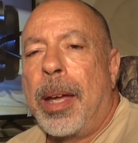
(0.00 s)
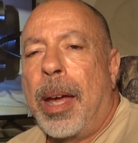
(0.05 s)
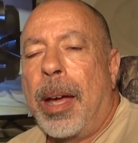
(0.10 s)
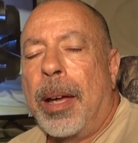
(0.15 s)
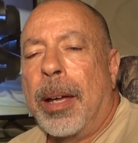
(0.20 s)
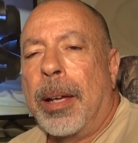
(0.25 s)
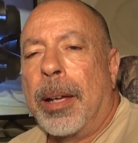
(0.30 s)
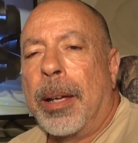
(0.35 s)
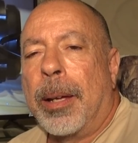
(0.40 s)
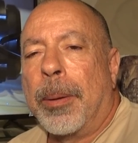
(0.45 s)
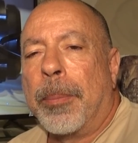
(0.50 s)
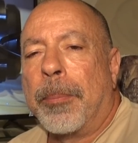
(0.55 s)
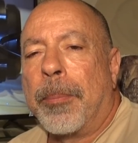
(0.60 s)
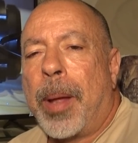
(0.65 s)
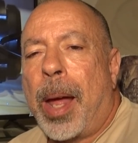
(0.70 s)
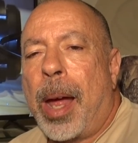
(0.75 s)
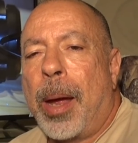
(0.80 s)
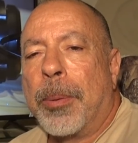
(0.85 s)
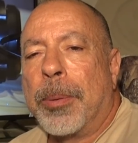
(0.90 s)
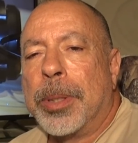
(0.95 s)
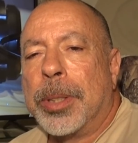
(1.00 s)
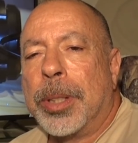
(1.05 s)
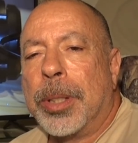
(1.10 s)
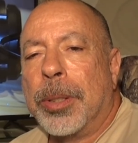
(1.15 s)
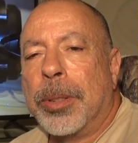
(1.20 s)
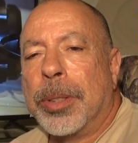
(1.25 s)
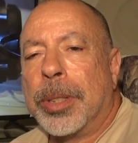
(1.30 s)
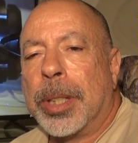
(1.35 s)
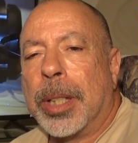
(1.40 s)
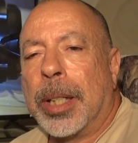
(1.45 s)
I was
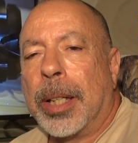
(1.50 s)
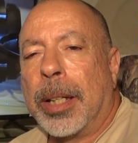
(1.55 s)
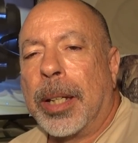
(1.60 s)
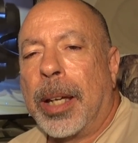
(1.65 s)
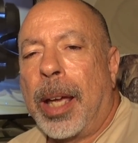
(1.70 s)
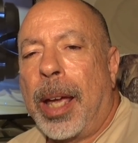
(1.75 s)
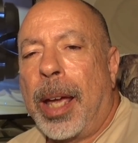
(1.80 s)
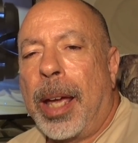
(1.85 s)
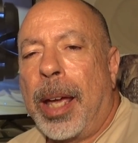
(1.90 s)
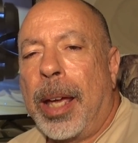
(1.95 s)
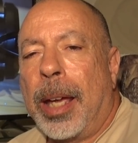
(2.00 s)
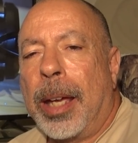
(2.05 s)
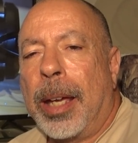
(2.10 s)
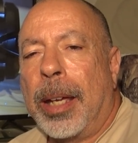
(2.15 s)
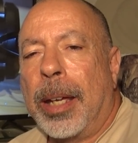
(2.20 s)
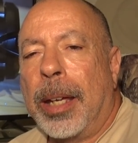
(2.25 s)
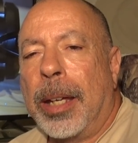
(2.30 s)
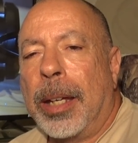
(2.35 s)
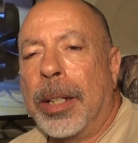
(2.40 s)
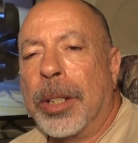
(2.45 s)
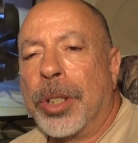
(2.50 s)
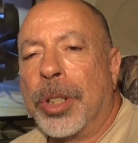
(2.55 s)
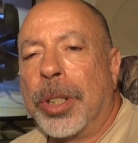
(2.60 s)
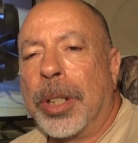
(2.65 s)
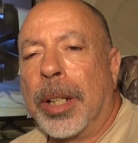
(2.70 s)
using a